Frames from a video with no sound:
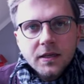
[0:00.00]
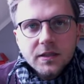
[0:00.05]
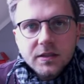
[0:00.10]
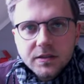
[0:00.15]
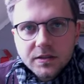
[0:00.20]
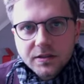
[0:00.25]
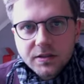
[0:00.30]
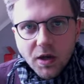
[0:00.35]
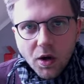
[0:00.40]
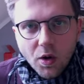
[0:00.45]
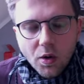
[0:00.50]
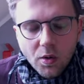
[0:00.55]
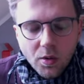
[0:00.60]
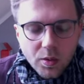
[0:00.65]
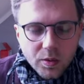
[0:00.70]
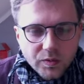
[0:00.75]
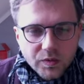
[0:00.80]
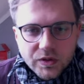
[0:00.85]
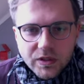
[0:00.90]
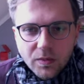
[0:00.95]

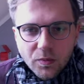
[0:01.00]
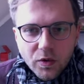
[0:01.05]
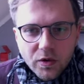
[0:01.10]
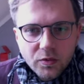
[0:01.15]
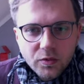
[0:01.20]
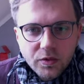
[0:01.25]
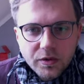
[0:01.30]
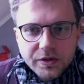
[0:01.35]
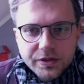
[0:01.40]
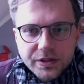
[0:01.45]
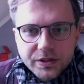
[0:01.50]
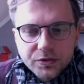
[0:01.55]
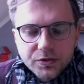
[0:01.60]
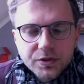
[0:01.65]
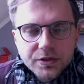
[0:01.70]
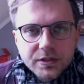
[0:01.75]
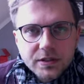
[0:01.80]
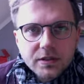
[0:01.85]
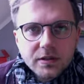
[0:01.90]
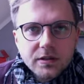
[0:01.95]
So someone who is
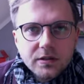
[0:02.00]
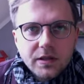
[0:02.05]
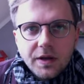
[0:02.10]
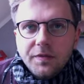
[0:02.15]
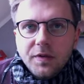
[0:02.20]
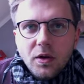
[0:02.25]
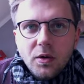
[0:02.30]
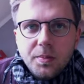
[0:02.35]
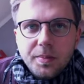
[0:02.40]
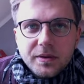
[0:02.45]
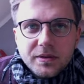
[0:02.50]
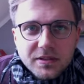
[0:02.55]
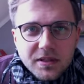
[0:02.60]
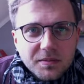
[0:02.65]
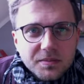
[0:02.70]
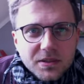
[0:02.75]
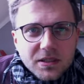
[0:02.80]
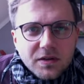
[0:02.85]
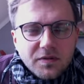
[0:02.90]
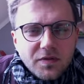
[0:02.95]
interested in developing
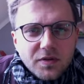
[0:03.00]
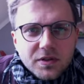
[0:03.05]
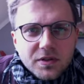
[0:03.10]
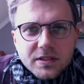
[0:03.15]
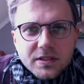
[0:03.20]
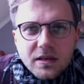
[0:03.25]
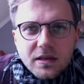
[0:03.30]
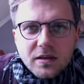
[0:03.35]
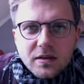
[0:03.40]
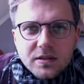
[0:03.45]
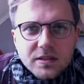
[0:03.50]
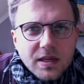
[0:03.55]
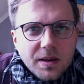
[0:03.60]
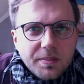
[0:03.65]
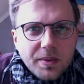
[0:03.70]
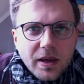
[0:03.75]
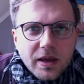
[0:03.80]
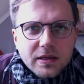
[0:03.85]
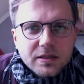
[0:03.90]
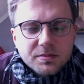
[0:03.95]
something for Sna
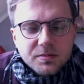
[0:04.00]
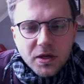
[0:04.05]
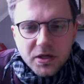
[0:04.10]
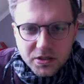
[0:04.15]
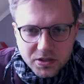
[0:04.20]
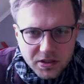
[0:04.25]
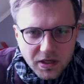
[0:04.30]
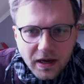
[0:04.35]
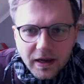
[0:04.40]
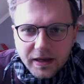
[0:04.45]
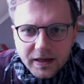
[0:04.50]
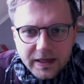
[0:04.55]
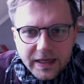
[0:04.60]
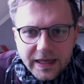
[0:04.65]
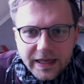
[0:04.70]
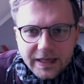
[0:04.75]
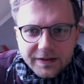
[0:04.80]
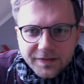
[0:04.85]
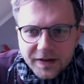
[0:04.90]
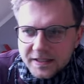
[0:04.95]
Snappy Hex Mesh, uh,
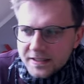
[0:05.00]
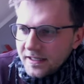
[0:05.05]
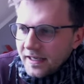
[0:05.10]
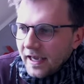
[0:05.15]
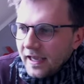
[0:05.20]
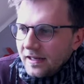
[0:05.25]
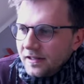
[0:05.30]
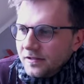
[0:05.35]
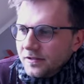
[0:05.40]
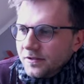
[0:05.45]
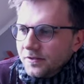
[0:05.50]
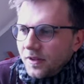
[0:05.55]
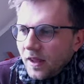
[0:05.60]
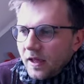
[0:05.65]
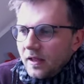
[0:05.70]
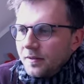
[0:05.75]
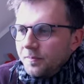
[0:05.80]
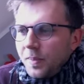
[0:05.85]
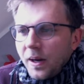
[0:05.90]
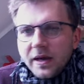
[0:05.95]
investigate into
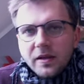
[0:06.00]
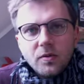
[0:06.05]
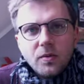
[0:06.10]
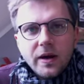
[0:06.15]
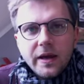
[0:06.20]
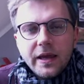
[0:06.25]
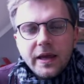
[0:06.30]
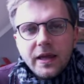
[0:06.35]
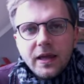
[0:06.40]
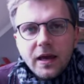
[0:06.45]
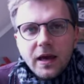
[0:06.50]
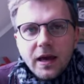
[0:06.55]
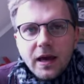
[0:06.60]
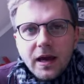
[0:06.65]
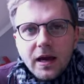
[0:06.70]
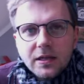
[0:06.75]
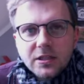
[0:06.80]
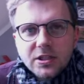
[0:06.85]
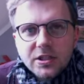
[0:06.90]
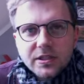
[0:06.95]
that. By the way,
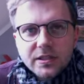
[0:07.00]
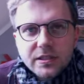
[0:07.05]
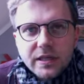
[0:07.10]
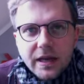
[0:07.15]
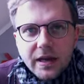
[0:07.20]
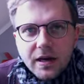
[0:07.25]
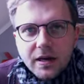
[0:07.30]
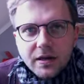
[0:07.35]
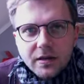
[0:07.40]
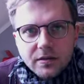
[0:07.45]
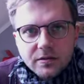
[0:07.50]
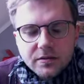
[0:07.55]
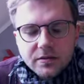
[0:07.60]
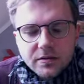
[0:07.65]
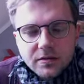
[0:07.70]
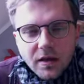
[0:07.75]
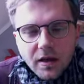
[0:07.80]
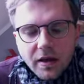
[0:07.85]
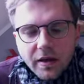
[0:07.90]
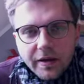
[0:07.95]
uh, just uh,
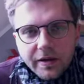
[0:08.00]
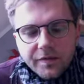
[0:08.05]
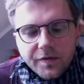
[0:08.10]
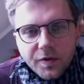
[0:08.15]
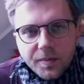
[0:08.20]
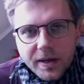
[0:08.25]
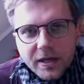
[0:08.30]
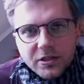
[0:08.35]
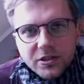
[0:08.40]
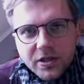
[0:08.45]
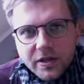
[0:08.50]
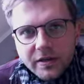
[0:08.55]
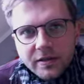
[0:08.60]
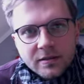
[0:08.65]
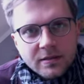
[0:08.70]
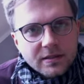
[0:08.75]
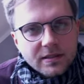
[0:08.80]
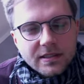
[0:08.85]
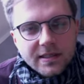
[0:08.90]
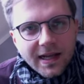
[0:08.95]

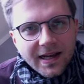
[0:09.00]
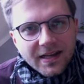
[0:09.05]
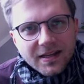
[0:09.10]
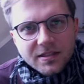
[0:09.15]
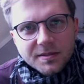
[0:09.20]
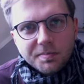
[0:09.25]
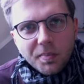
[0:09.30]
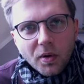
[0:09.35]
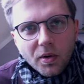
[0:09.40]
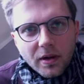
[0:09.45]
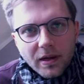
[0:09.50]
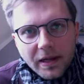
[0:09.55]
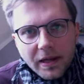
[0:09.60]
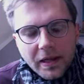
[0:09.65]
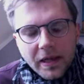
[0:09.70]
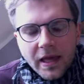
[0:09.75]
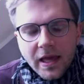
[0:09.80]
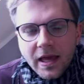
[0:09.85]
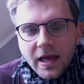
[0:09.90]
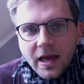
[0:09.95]
information, it's like
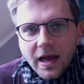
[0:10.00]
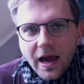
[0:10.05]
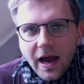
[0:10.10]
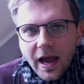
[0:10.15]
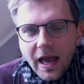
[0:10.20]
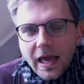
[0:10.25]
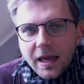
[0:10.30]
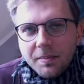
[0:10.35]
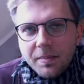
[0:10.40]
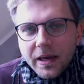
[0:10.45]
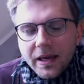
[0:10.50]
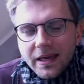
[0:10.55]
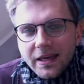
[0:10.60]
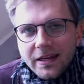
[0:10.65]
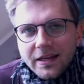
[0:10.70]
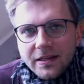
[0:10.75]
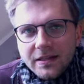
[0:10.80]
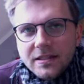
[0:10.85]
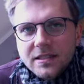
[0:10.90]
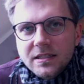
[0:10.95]
spoiling. I made
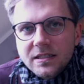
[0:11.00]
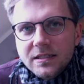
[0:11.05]
a...